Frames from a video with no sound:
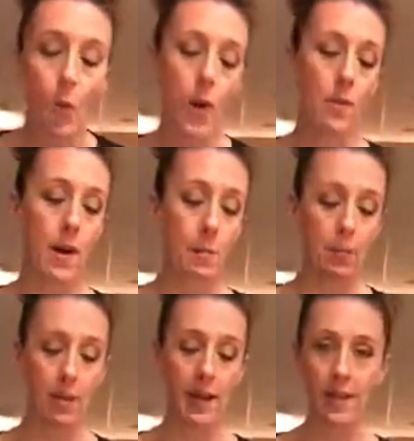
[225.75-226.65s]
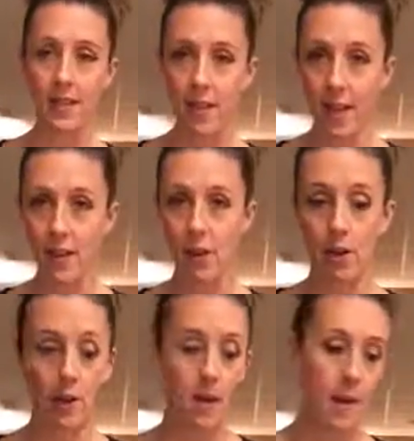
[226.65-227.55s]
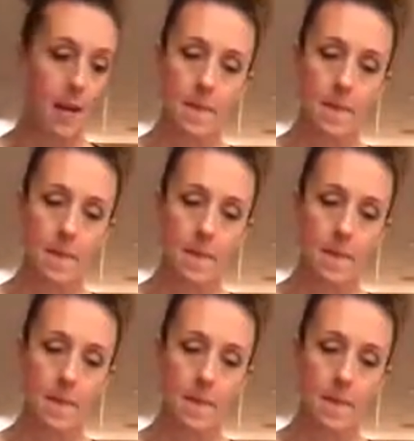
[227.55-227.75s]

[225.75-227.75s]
whether I'm putting together